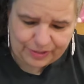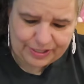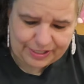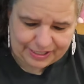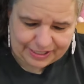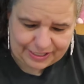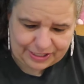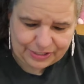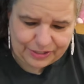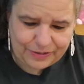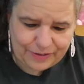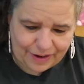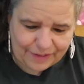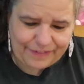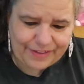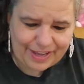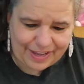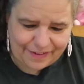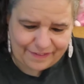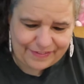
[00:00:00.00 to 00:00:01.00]
it's two
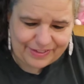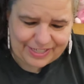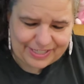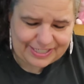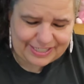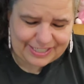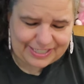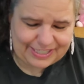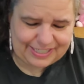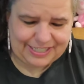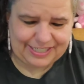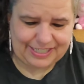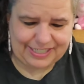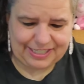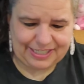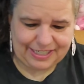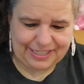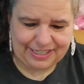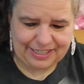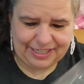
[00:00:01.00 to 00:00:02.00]
off canvas.
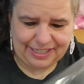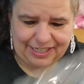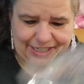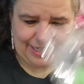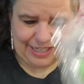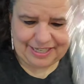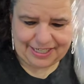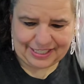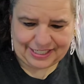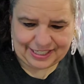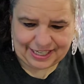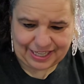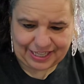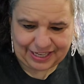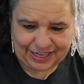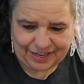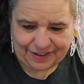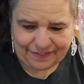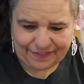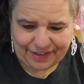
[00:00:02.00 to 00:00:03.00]
Here's
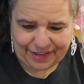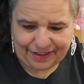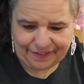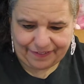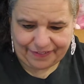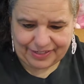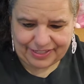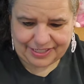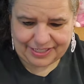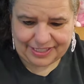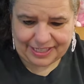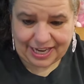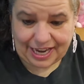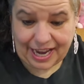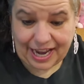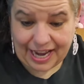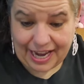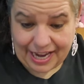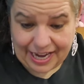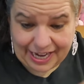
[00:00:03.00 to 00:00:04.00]
another off canvas.
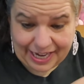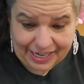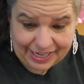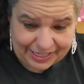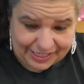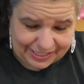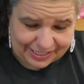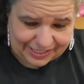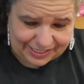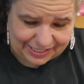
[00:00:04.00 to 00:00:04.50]
And,